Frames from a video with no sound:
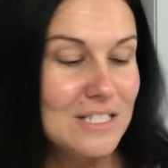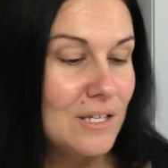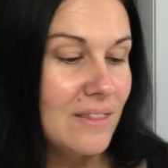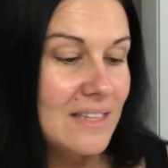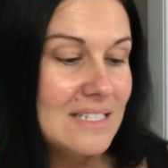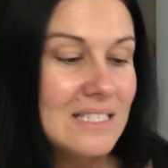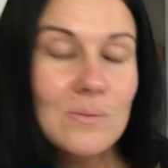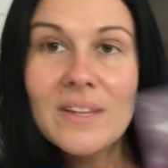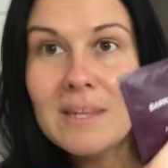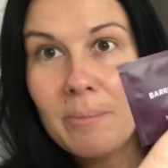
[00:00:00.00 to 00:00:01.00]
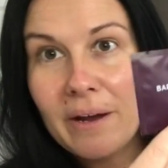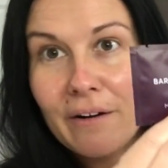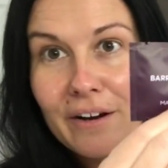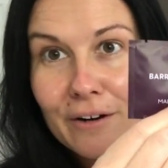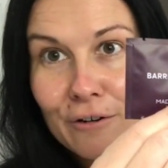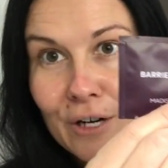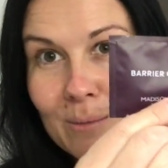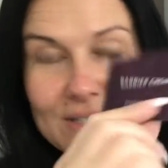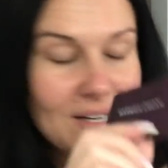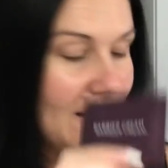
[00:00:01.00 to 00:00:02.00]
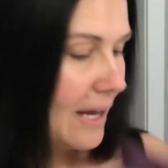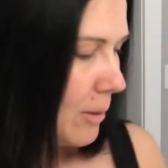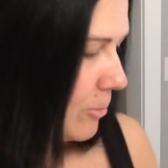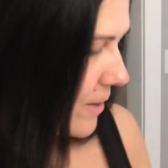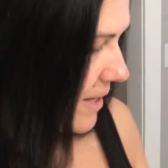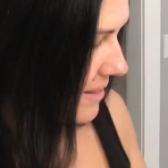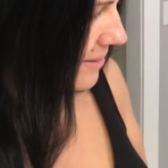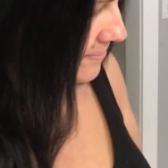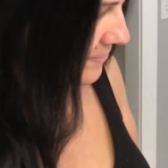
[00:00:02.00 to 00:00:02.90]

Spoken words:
So this is what the barrier cream is gonna help with.